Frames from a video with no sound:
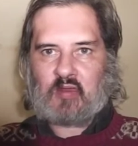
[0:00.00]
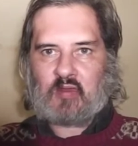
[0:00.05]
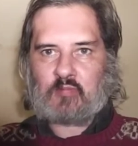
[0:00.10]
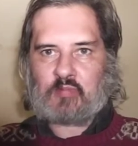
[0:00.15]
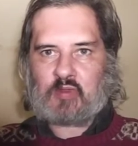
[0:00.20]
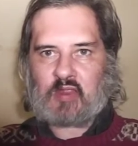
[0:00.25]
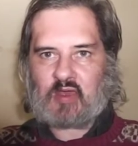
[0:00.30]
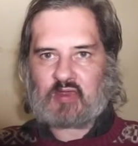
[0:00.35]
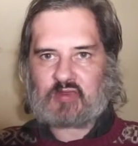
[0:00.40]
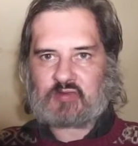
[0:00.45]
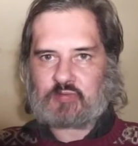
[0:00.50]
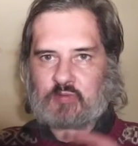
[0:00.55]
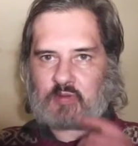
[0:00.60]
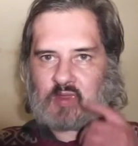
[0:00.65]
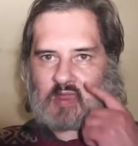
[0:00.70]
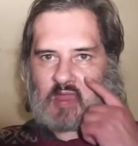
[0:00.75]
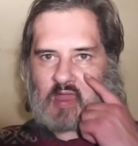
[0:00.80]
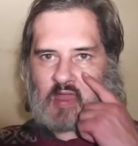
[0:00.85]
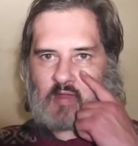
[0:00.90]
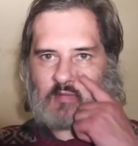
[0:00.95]
Plus
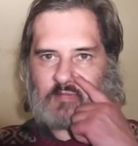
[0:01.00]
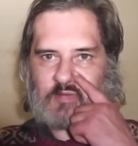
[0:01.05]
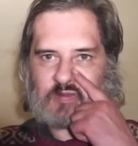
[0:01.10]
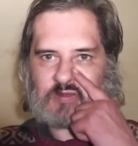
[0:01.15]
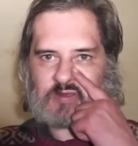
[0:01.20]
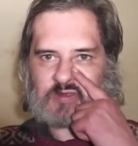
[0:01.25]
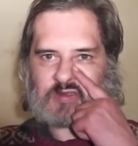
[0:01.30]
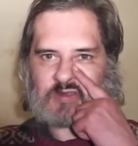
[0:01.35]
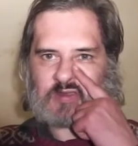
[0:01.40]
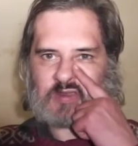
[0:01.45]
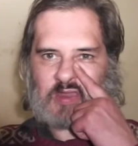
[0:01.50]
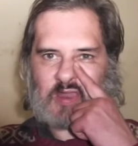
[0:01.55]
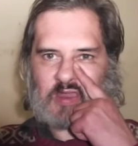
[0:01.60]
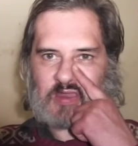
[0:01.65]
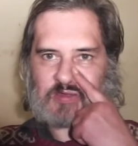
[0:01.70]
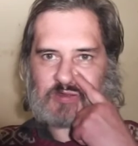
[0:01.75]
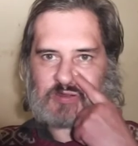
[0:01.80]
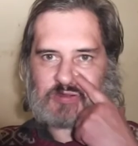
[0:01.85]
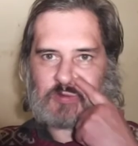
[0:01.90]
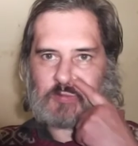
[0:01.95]
we have, just in
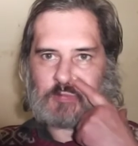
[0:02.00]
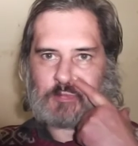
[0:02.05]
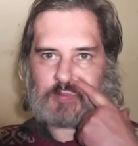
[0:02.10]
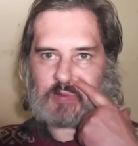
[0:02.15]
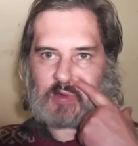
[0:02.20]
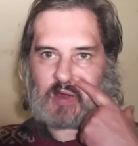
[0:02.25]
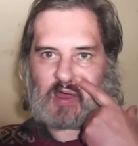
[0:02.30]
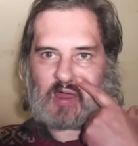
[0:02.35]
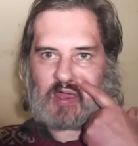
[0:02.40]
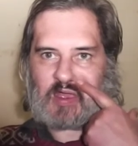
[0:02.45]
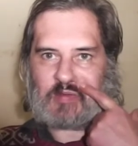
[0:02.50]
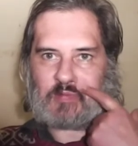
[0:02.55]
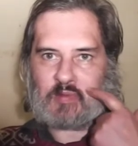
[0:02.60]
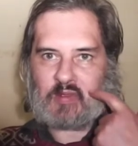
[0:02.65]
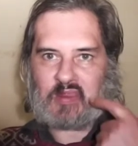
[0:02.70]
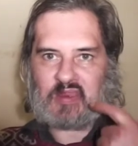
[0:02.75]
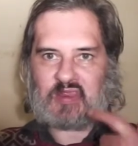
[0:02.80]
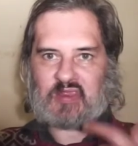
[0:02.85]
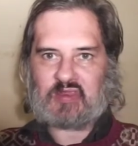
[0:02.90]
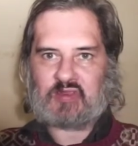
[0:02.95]
case you prime
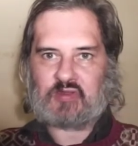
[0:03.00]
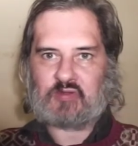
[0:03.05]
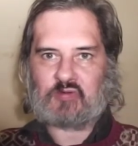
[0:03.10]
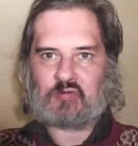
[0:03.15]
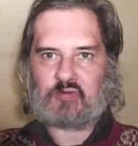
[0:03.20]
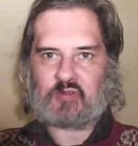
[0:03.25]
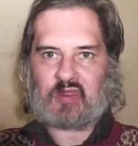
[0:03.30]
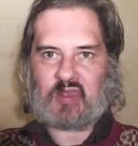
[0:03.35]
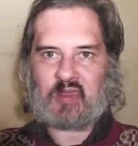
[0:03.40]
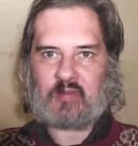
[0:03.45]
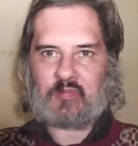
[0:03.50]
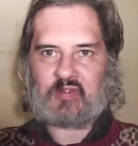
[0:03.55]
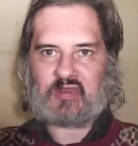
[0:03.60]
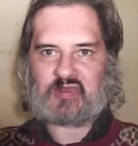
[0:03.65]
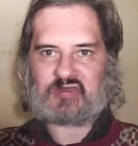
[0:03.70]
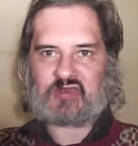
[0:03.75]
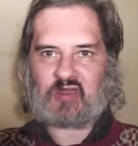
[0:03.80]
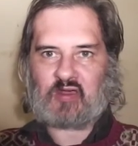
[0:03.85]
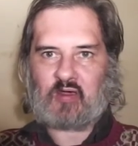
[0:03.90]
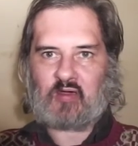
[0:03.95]
any nuclear
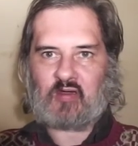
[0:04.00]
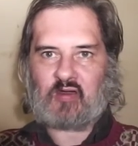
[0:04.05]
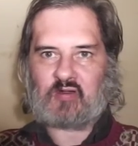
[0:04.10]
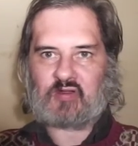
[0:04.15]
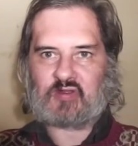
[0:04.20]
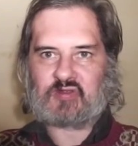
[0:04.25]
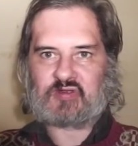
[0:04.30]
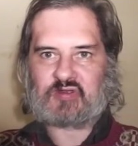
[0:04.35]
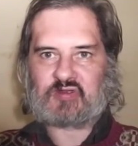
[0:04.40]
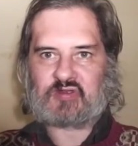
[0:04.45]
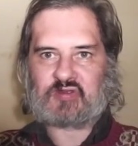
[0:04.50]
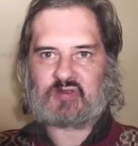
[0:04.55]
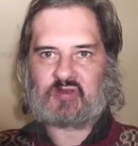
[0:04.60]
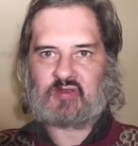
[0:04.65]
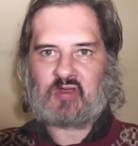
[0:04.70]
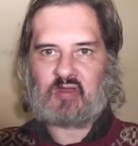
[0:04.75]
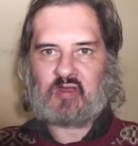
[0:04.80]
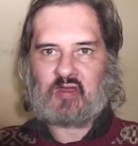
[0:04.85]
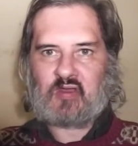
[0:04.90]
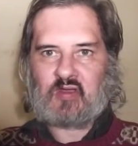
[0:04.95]
missiles
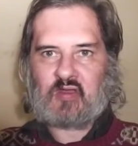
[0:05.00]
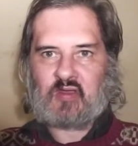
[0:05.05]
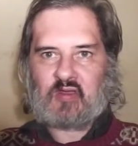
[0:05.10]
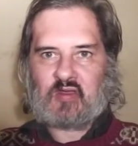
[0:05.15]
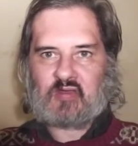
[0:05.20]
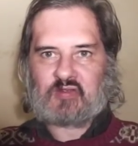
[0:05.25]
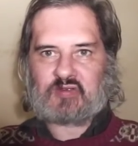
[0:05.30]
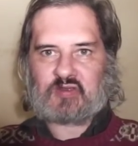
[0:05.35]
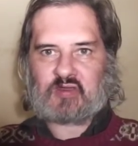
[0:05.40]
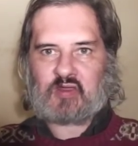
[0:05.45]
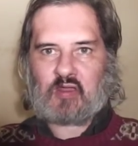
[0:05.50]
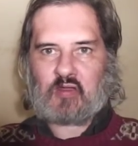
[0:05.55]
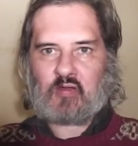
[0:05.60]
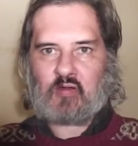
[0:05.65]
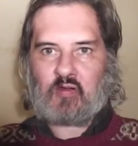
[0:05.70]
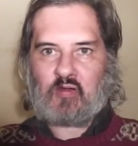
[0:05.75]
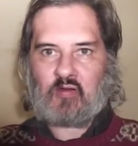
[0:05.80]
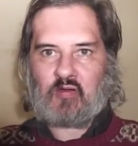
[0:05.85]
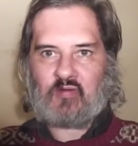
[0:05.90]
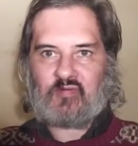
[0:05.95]
to go
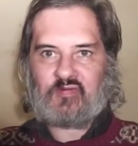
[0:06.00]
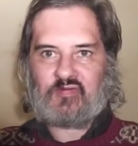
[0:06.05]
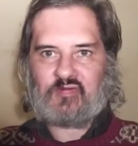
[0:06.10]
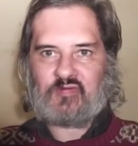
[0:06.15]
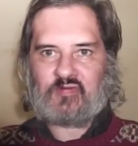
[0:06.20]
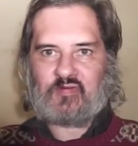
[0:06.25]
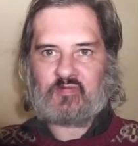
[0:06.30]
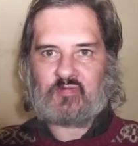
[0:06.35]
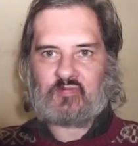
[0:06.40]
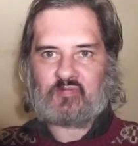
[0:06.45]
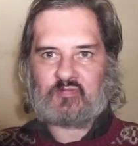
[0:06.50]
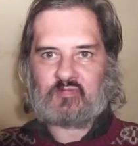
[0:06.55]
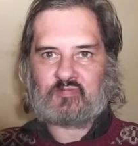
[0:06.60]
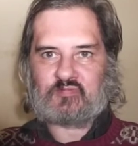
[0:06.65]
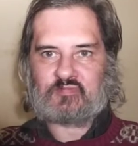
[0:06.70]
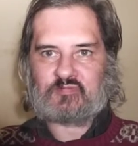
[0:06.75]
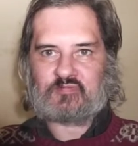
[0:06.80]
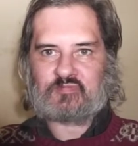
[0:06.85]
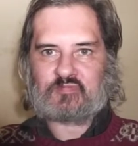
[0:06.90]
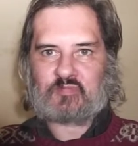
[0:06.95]
off,
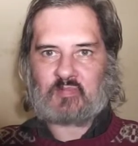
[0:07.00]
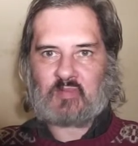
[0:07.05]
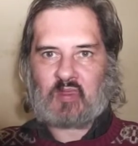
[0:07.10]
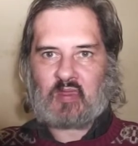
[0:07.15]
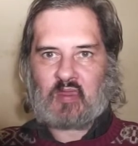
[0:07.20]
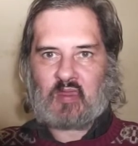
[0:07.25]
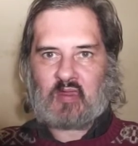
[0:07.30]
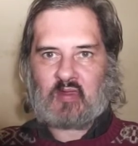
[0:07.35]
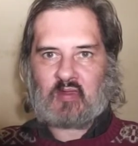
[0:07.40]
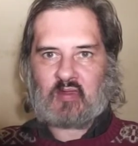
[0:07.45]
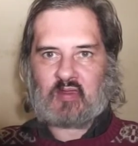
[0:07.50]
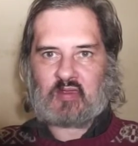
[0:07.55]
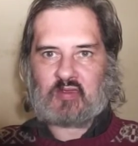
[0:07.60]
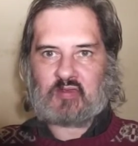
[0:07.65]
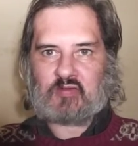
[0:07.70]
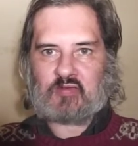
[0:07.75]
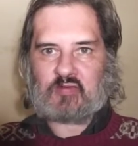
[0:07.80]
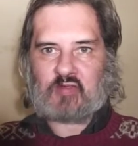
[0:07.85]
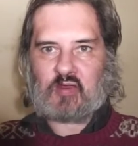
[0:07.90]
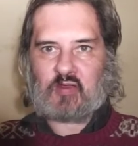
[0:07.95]

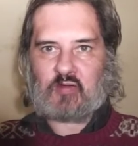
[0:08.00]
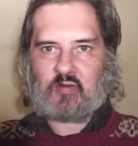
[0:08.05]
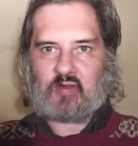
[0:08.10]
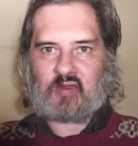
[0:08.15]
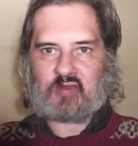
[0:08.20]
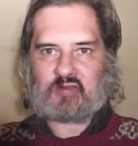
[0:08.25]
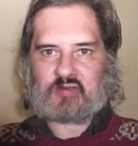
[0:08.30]
you know,